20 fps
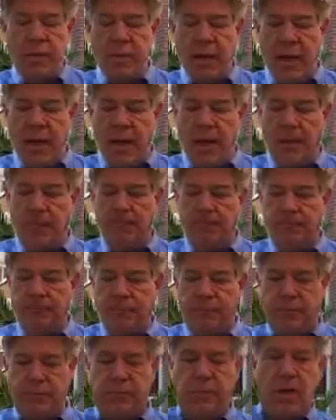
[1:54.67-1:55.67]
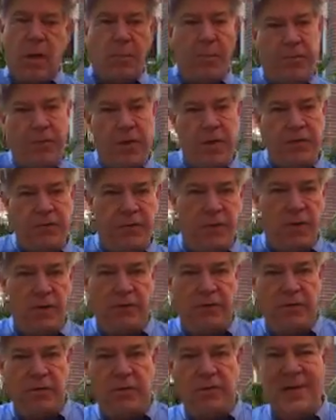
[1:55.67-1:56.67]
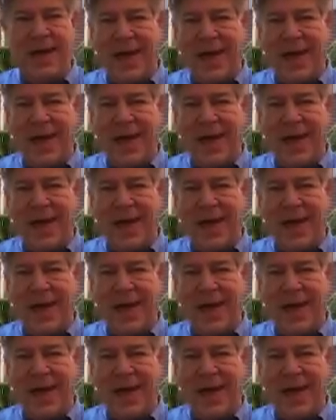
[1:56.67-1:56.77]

Now, a couple things first.